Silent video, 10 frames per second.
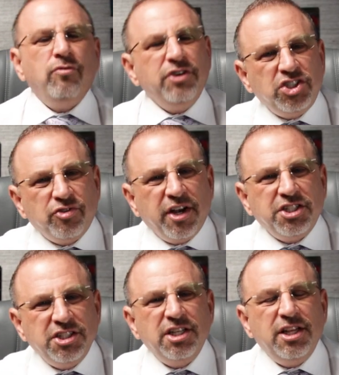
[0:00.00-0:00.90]
of
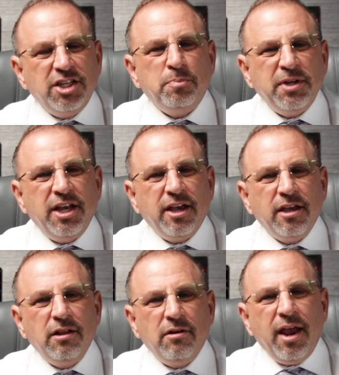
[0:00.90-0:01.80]
restrictions in this
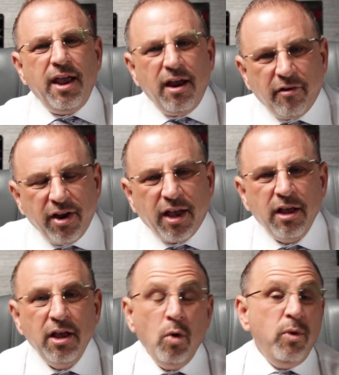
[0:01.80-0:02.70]
particular area.
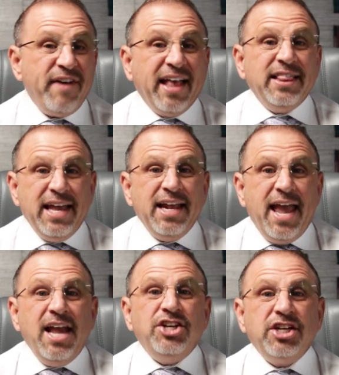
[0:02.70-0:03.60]
We've had
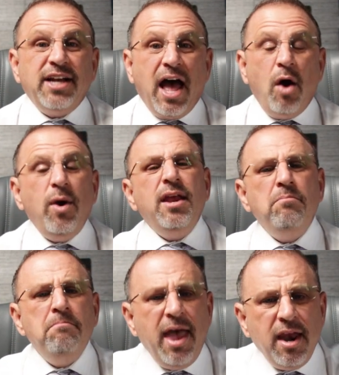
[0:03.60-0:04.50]
litigation now
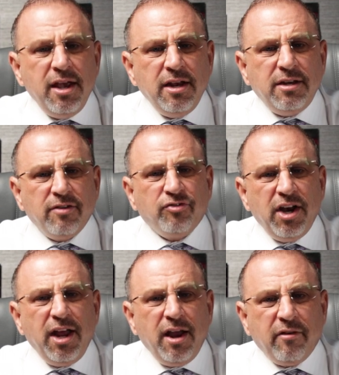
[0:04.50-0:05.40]
in many
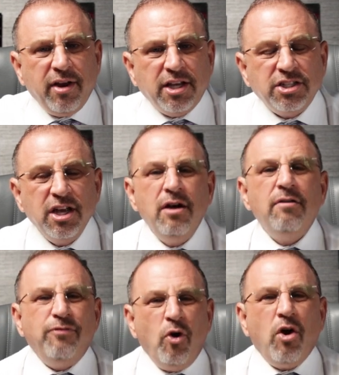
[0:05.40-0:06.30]
different areas.
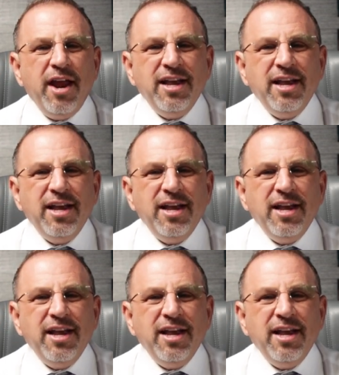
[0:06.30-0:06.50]
For